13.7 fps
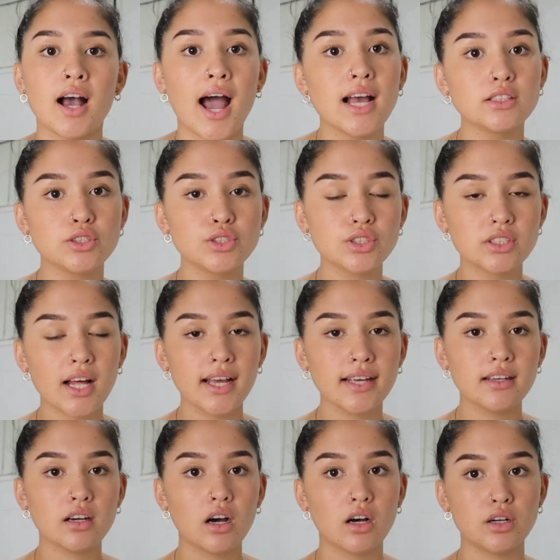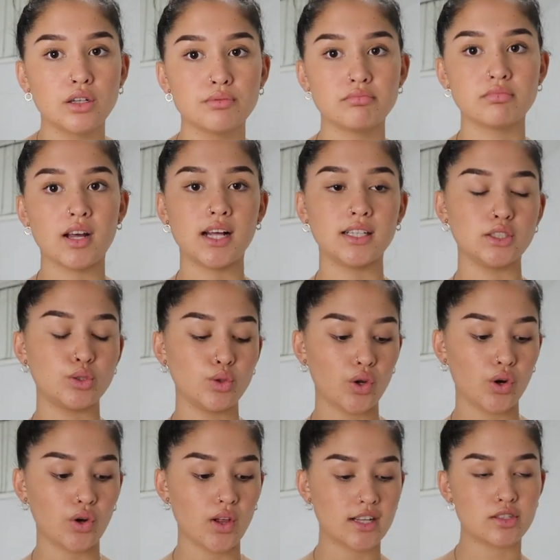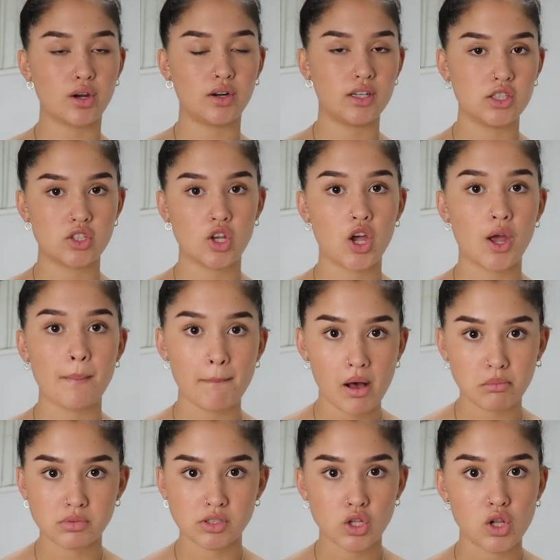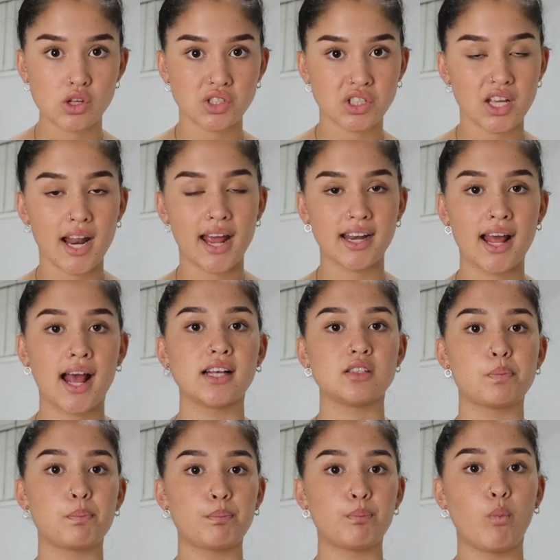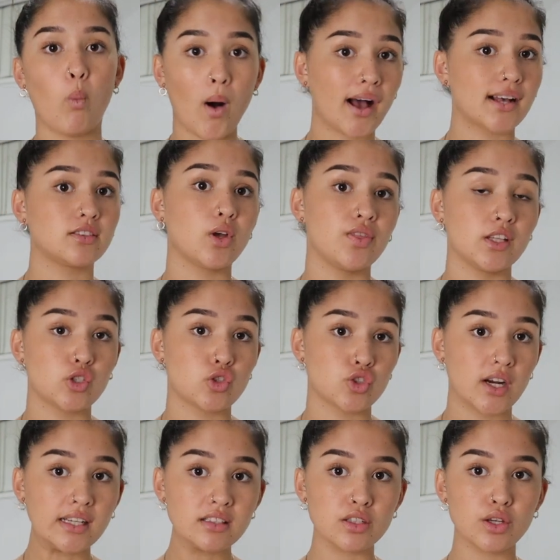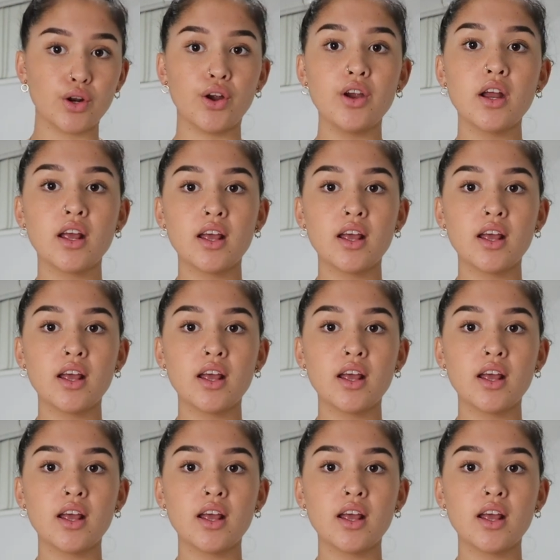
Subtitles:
I look like a little girl has gone into her mum's closet and has whacked on this dress, you know?